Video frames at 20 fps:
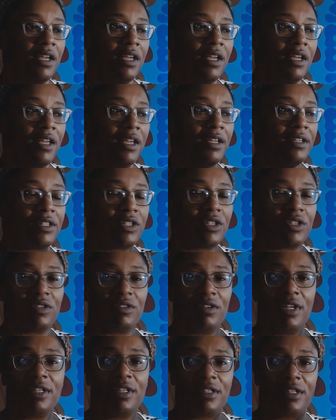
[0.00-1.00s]
His
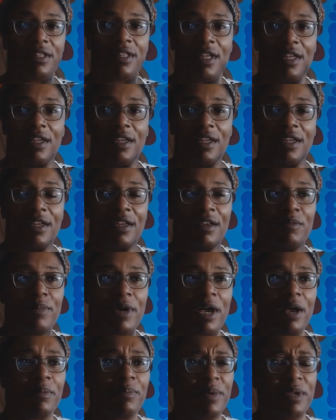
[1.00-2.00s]
thinking
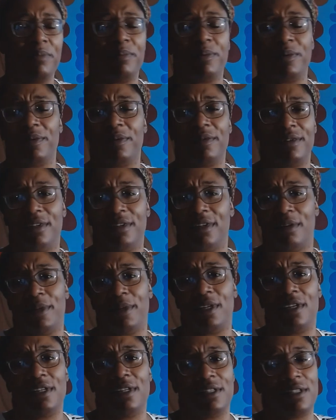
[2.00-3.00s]
about people,
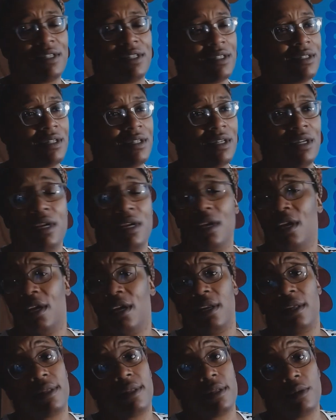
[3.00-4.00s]
he's just,
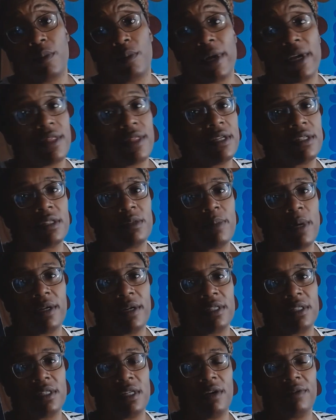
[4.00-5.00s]
the way he thinks about
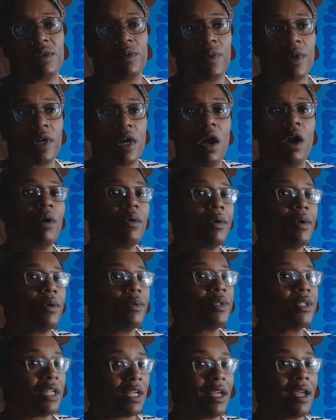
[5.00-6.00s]
himself, so it all goes
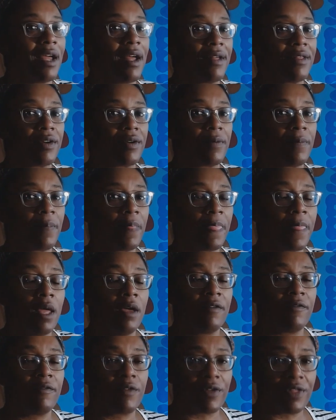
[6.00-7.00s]
together
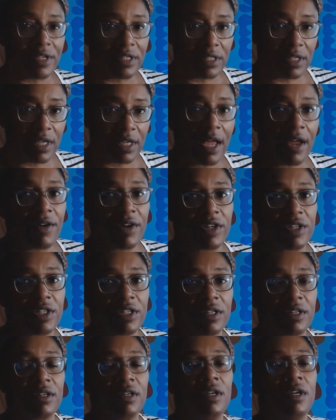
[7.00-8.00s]
for this
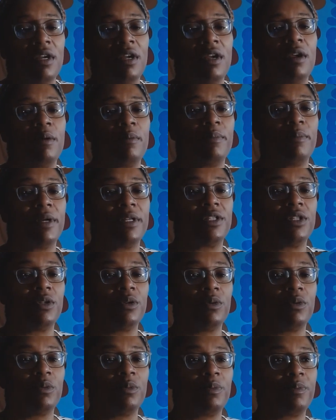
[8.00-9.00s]
character. But
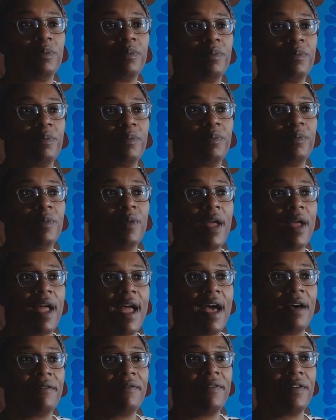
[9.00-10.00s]
to
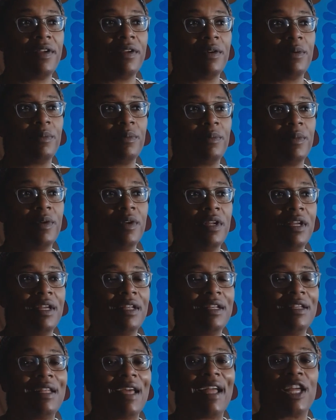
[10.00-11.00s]
have him
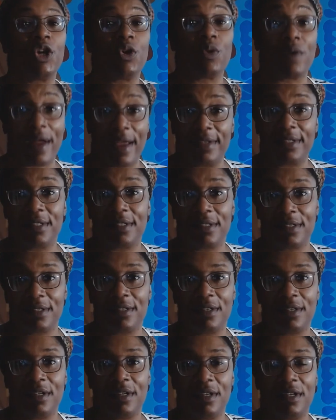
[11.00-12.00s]
digress,
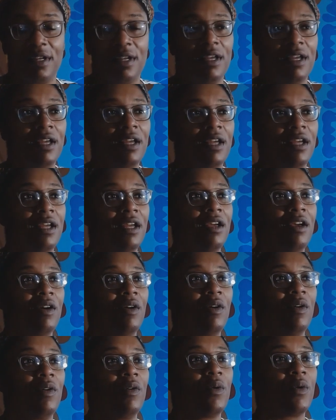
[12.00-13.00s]

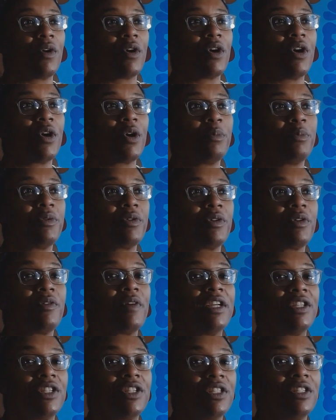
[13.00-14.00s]
or her
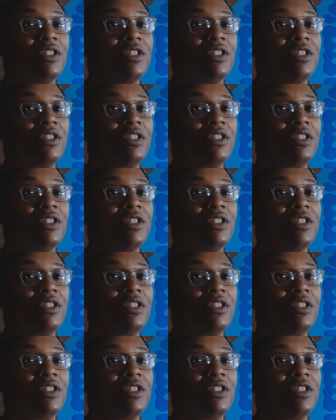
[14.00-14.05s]
progression